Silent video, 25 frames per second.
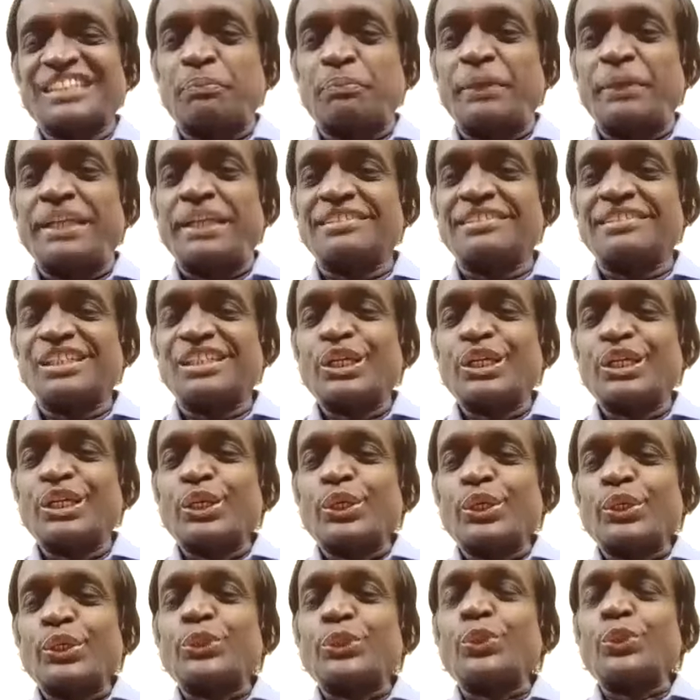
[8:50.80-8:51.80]
means
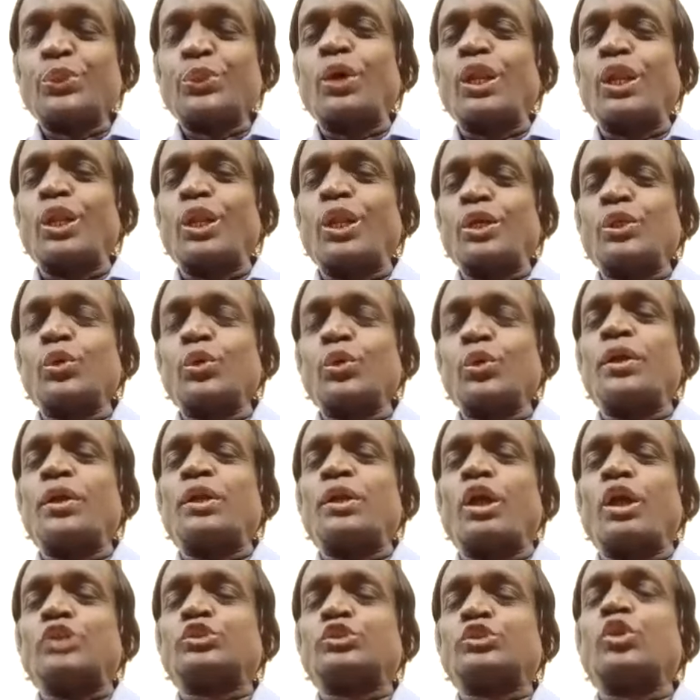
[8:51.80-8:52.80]
you and all
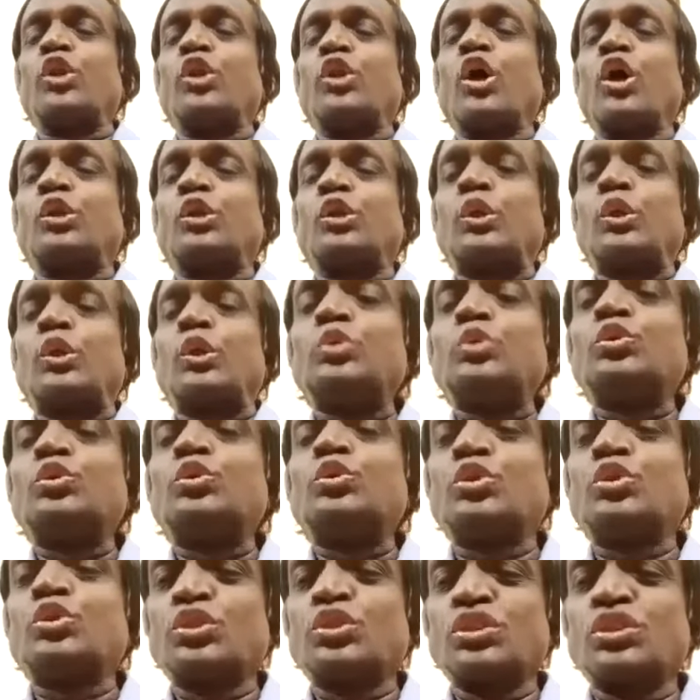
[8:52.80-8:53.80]
should not
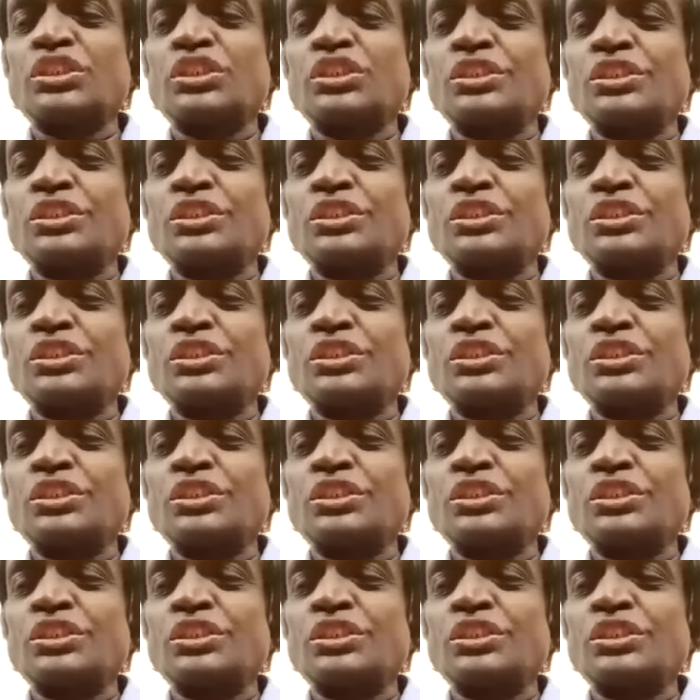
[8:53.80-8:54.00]
lose.